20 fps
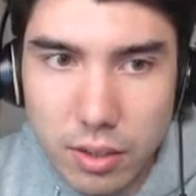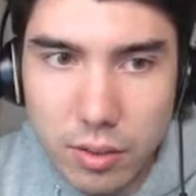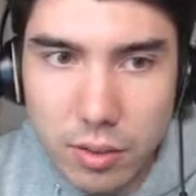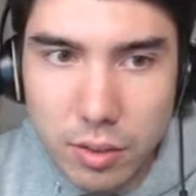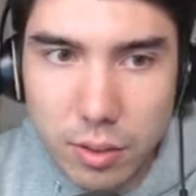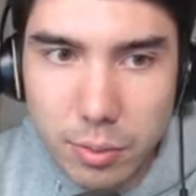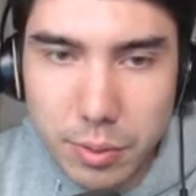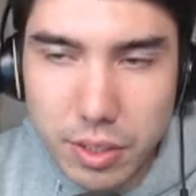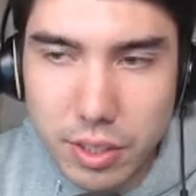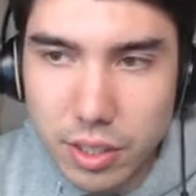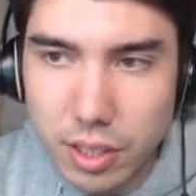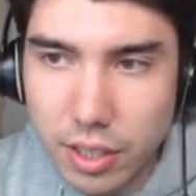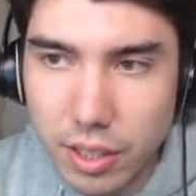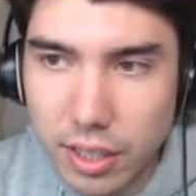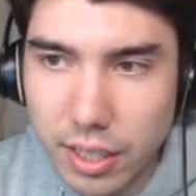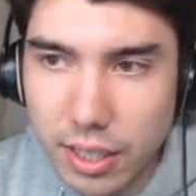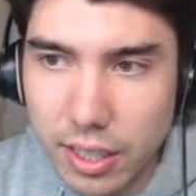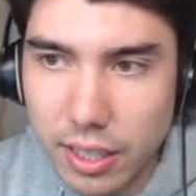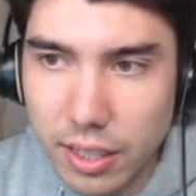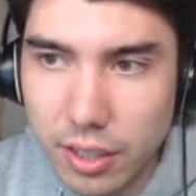Well, we saw
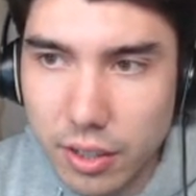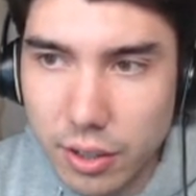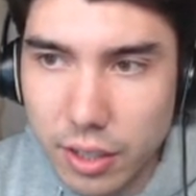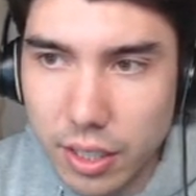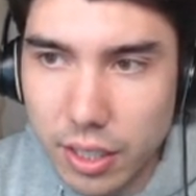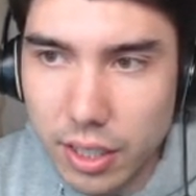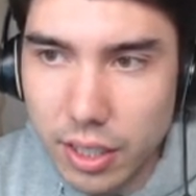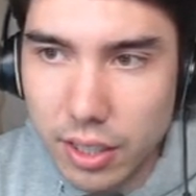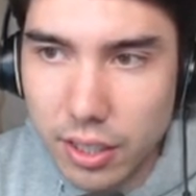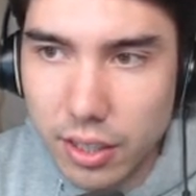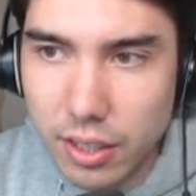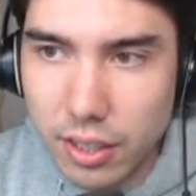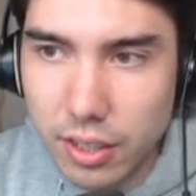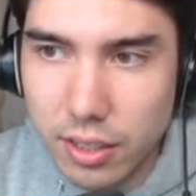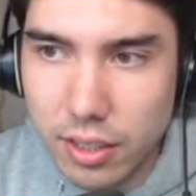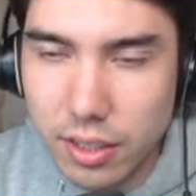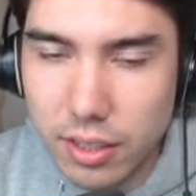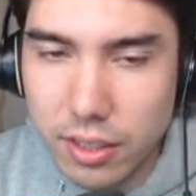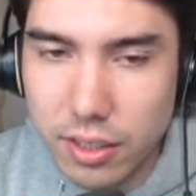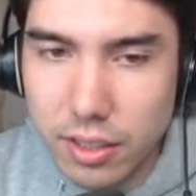that. Okay.
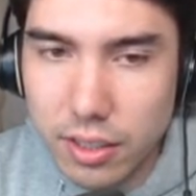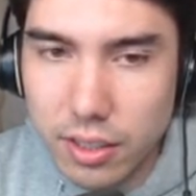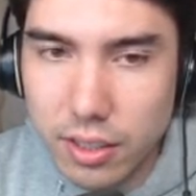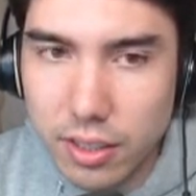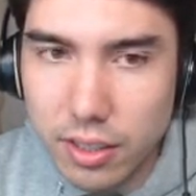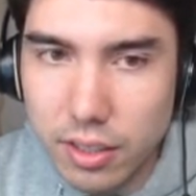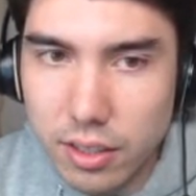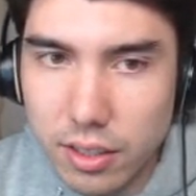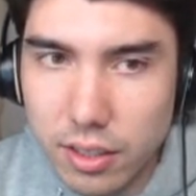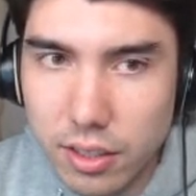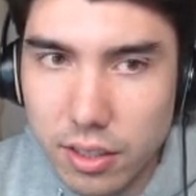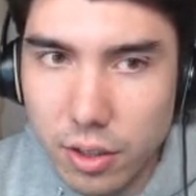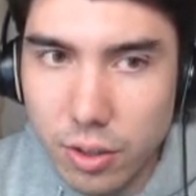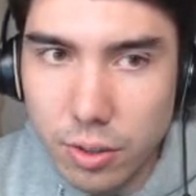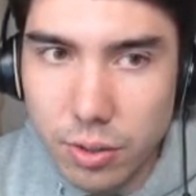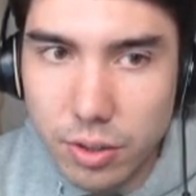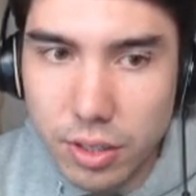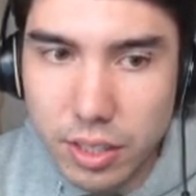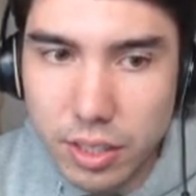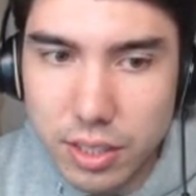
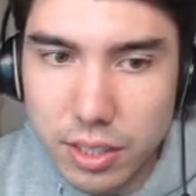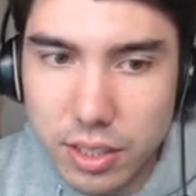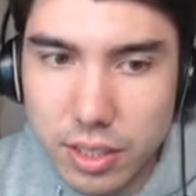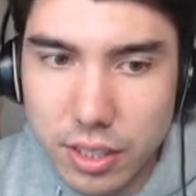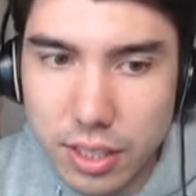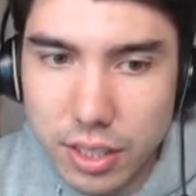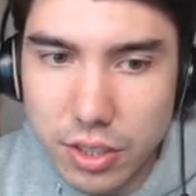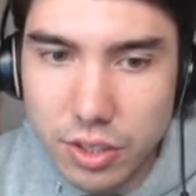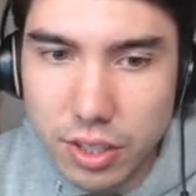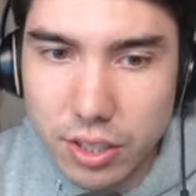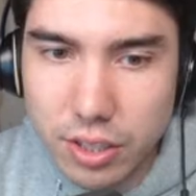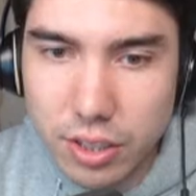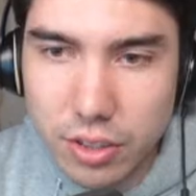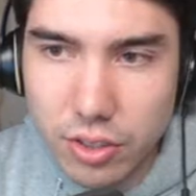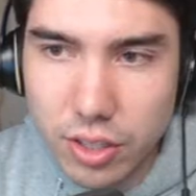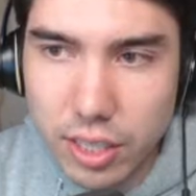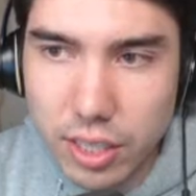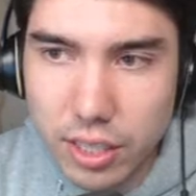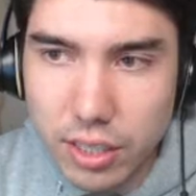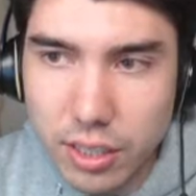Oh, this is the next round
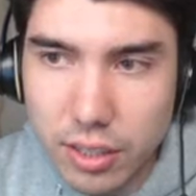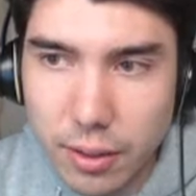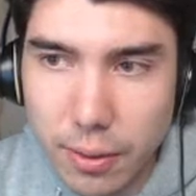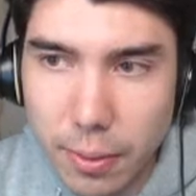already.